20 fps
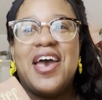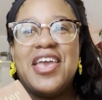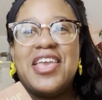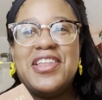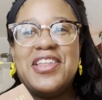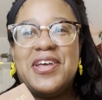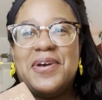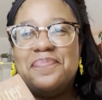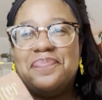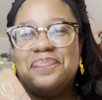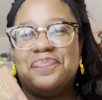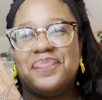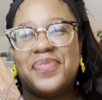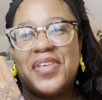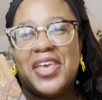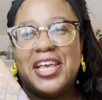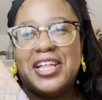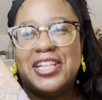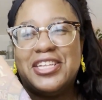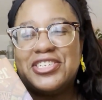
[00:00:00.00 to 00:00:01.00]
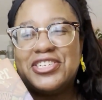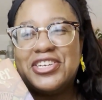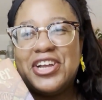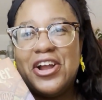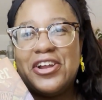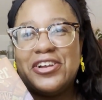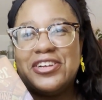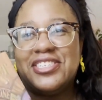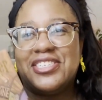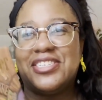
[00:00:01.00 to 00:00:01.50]
you know, English
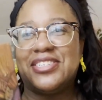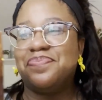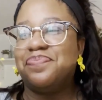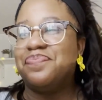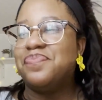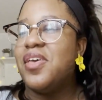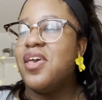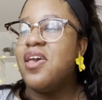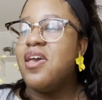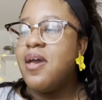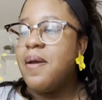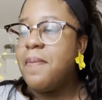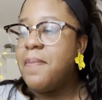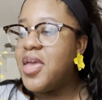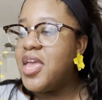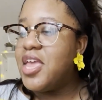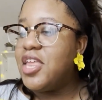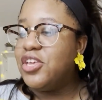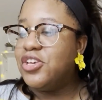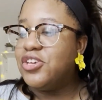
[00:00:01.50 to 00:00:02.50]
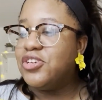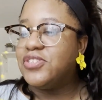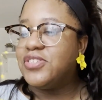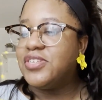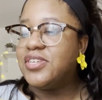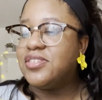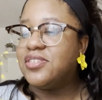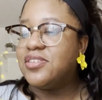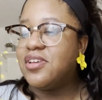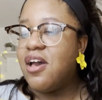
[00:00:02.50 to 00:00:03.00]
gardens. But
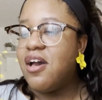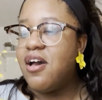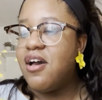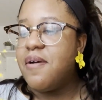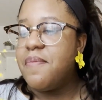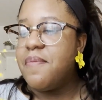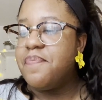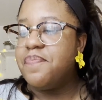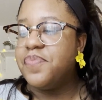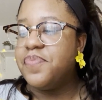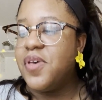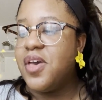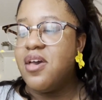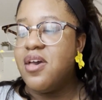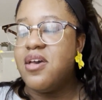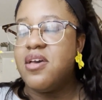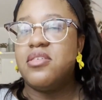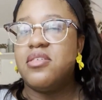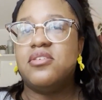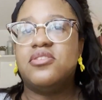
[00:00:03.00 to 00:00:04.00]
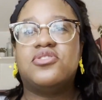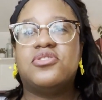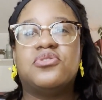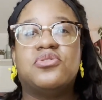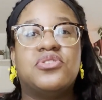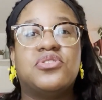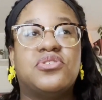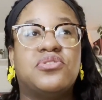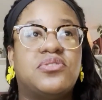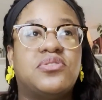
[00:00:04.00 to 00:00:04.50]
anywhoosies, the
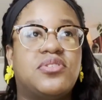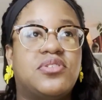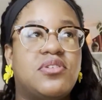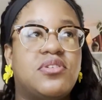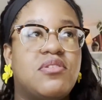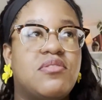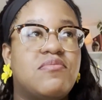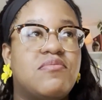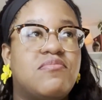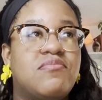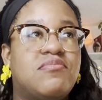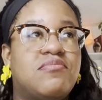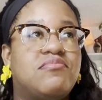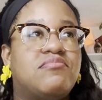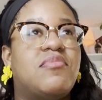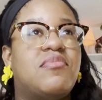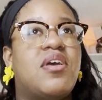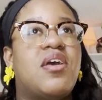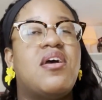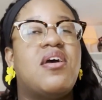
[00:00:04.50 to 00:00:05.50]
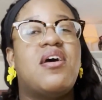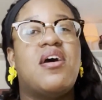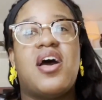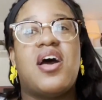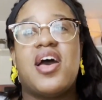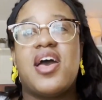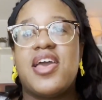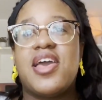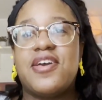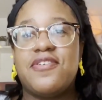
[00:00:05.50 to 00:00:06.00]
Sorcerer's Stone,
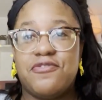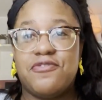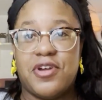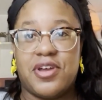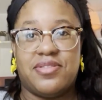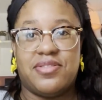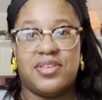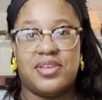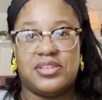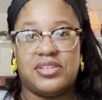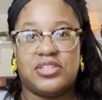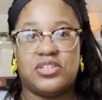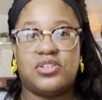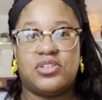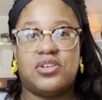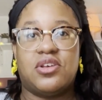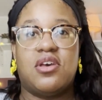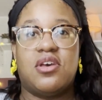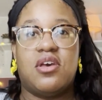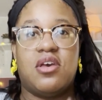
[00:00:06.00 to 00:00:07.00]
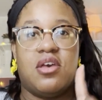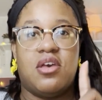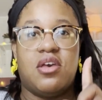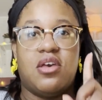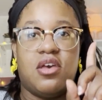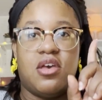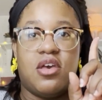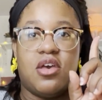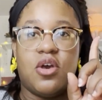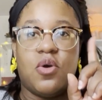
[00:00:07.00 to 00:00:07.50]
I have read this
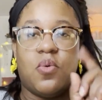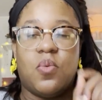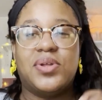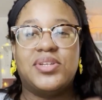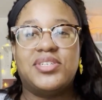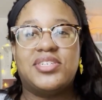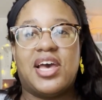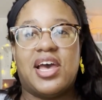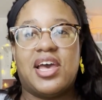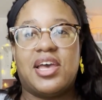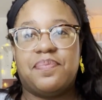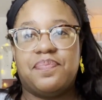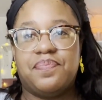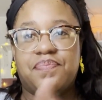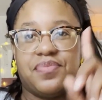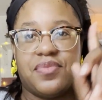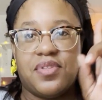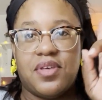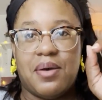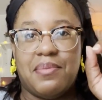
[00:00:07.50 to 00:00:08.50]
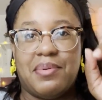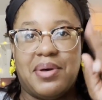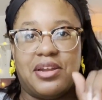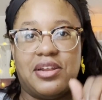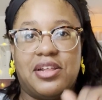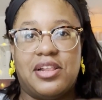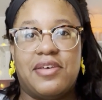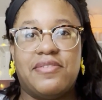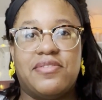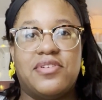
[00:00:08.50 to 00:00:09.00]
one time
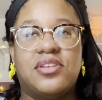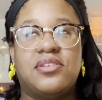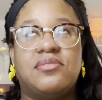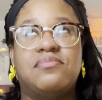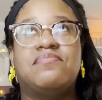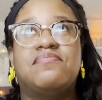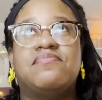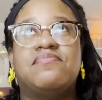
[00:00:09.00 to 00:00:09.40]
about 11,